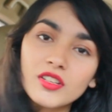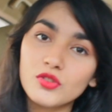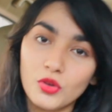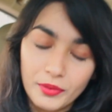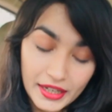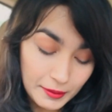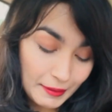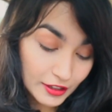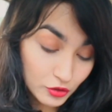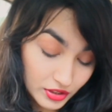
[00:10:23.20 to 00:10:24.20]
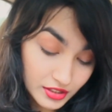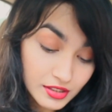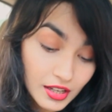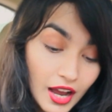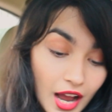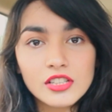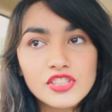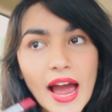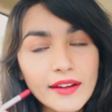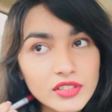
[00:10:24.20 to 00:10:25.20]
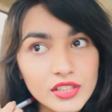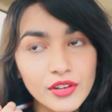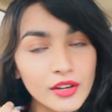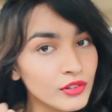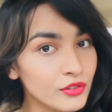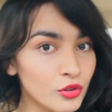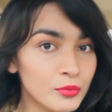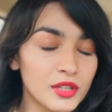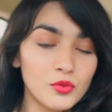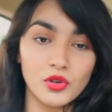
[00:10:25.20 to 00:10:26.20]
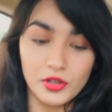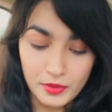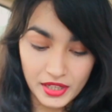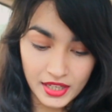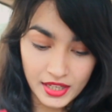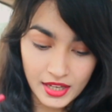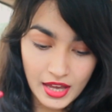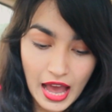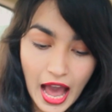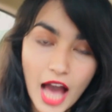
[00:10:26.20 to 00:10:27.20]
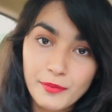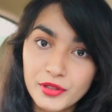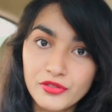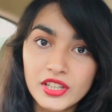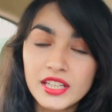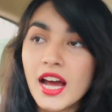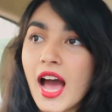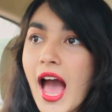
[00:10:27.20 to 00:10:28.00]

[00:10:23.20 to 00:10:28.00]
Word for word: So, getting back to this, a January favorite for me would be Happy Feed.